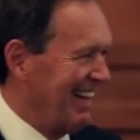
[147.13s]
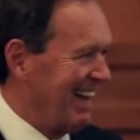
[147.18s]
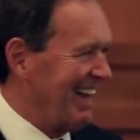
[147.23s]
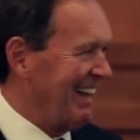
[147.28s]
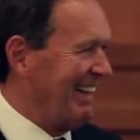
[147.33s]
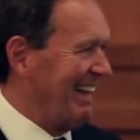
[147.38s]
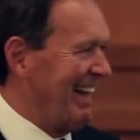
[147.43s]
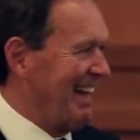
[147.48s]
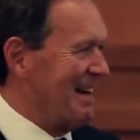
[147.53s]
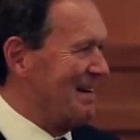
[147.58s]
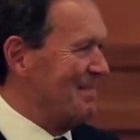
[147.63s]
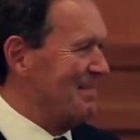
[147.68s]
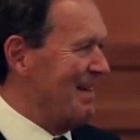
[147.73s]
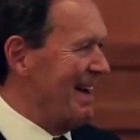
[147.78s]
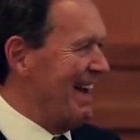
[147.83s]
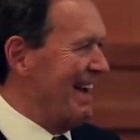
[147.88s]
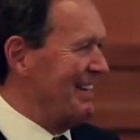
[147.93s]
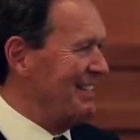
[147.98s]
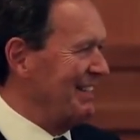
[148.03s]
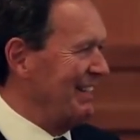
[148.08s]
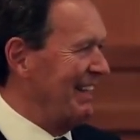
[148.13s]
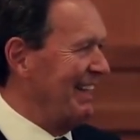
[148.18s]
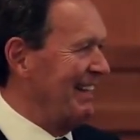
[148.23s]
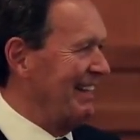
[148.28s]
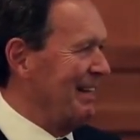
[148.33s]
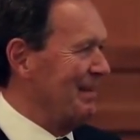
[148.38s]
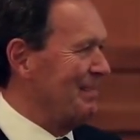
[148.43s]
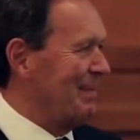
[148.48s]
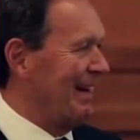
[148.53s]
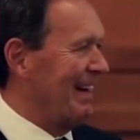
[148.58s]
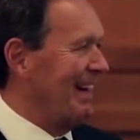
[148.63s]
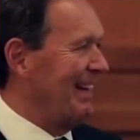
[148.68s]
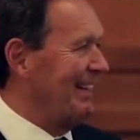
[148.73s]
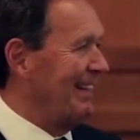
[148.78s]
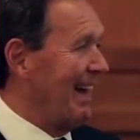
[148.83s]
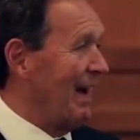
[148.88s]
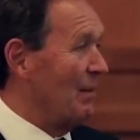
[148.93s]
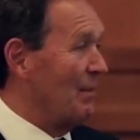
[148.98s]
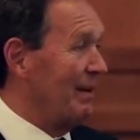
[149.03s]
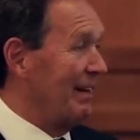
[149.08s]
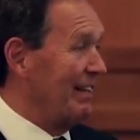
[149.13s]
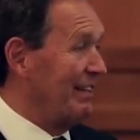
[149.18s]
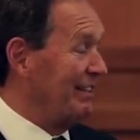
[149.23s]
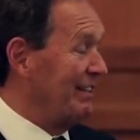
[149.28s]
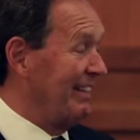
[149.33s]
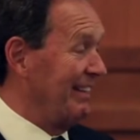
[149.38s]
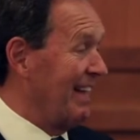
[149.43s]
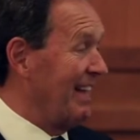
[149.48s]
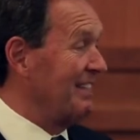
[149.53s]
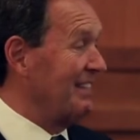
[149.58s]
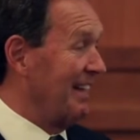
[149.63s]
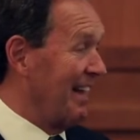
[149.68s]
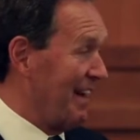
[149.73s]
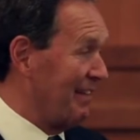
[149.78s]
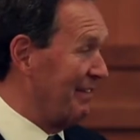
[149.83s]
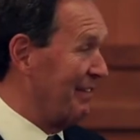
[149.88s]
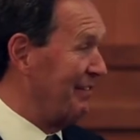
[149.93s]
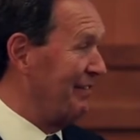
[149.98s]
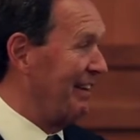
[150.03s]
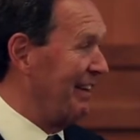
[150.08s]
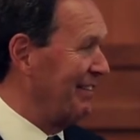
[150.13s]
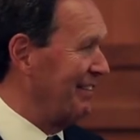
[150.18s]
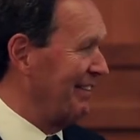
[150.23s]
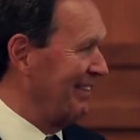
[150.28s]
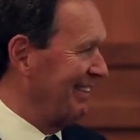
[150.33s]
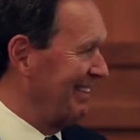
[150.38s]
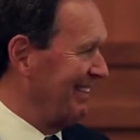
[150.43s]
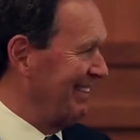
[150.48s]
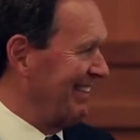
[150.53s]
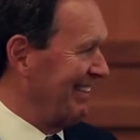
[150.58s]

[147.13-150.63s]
I can't imagine getting hit by that guy when he doesn't have a fever.